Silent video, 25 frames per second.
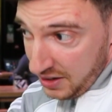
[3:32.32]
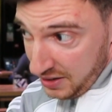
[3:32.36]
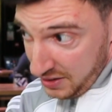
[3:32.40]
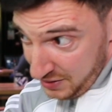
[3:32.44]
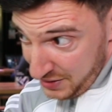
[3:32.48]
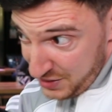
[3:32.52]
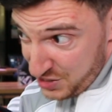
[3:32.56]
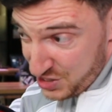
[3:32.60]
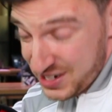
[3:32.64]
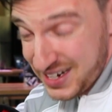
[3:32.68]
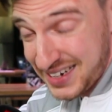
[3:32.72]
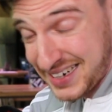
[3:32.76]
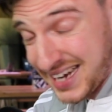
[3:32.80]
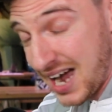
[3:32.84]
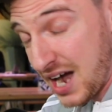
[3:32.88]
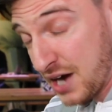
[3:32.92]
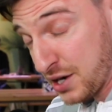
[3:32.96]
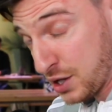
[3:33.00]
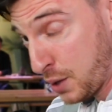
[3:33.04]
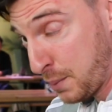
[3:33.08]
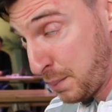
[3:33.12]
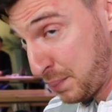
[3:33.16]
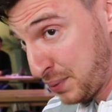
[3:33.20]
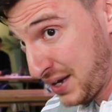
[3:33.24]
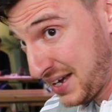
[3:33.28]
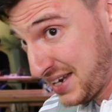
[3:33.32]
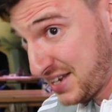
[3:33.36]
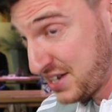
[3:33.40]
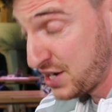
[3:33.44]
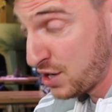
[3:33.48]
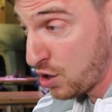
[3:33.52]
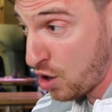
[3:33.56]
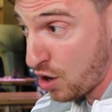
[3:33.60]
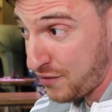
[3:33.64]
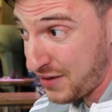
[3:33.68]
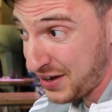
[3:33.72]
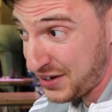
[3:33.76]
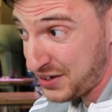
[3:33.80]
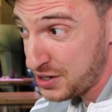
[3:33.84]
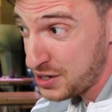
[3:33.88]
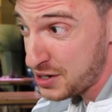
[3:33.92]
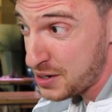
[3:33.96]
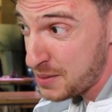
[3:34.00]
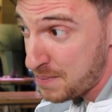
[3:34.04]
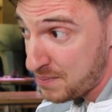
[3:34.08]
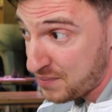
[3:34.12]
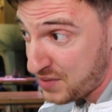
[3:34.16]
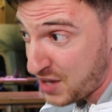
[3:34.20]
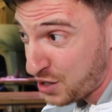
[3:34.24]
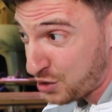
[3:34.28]
Listen, I can't complain. You know, I've had
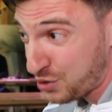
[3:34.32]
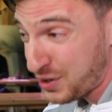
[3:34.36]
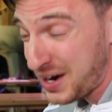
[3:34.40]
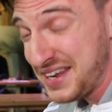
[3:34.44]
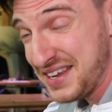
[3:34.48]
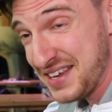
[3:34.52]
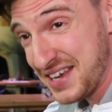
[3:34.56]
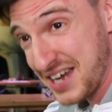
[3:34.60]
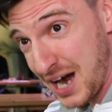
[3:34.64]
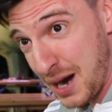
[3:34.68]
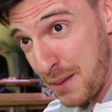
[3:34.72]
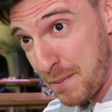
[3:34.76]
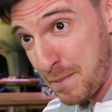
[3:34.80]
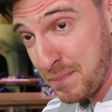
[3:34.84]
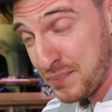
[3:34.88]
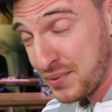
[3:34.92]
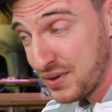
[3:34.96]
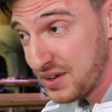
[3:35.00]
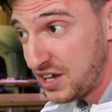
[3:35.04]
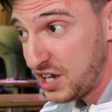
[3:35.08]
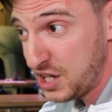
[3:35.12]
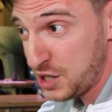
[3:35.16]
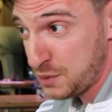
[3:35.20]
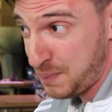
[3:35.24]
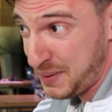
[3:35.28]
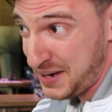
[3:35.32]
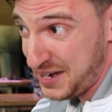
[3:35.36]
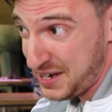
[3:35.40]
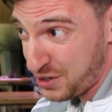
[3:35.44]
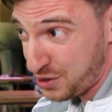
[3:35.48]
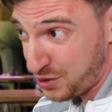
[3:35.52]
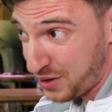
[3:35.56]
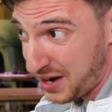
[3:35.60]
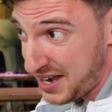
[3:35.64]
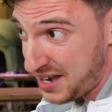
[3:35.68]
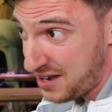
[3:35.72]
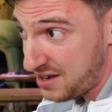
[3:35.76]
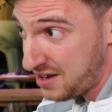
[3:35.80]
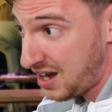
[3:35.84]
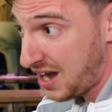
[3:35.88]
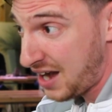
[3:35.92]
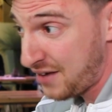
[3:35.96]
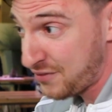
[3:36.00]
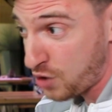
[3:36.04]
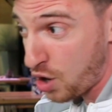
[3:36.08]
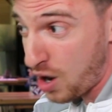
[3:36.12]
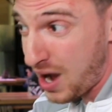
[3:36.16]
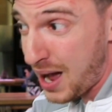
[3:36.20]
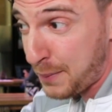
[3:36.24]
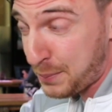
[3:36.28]
um, a great camp. It's been great.
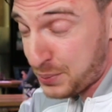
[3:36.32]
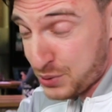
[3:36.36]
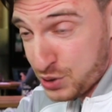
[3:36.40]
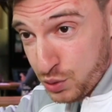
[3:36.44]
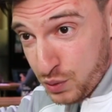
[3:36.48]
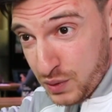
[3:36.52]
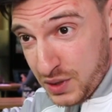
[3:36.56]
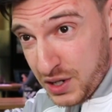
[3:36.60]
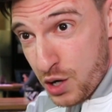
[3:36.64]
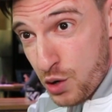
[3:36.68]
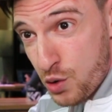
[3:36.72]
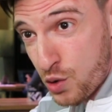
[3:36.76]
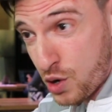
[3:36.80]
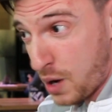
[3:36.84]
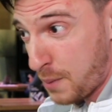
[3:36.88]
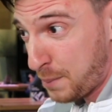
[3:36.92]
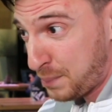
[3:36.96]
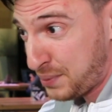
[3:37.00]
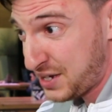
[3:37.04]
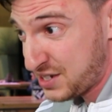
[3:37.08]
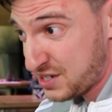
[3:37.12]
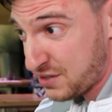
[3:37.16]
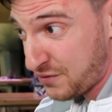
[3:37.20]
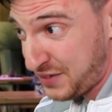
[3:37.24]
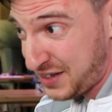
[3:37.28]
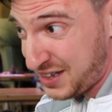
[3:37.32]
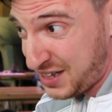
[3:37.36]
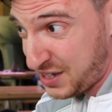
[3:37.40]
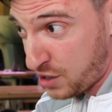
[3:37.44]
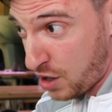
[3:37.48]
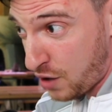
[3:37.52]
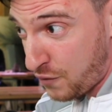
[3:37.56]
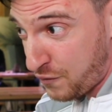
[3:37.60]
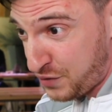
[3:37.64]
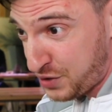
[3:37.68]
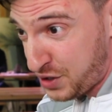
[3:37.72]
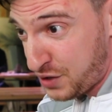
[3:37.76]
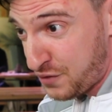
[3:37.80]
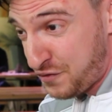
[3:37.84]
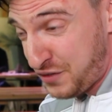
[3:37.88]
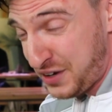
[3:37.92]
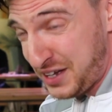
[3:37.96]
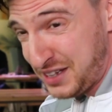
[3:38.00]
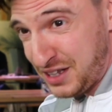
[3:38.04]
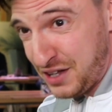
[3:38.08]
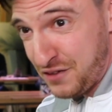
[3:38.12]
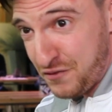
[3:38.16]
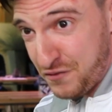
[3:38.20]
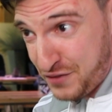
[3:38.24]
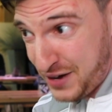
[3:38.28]
I've got absolutely no complaints. I'm feeling confident,
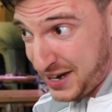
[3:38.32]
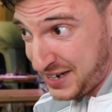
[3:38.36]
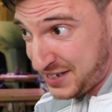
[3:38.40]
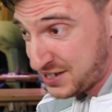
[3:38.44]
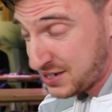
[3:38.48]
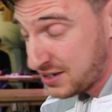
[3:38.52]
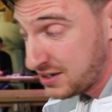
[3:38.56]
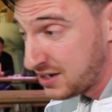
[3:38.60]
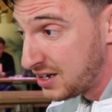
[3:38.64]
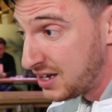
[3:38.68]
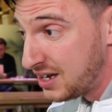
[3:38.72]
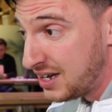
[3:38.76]
feeling fit.